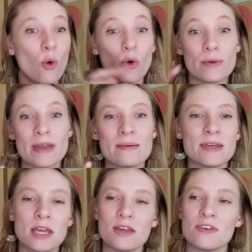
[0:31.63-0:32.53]
Or
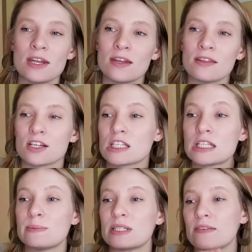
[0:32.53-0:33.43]
maybe even there's a
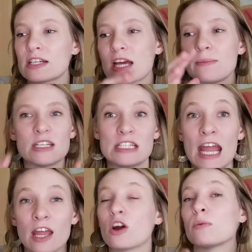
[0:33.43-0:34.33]
specific time of
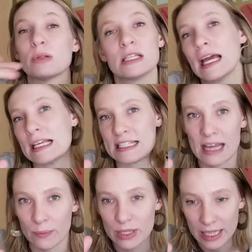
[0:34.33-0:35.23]
day or place
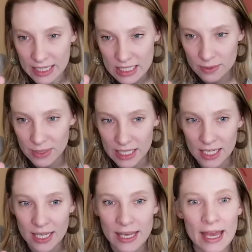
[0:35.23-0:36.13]
that we like to be.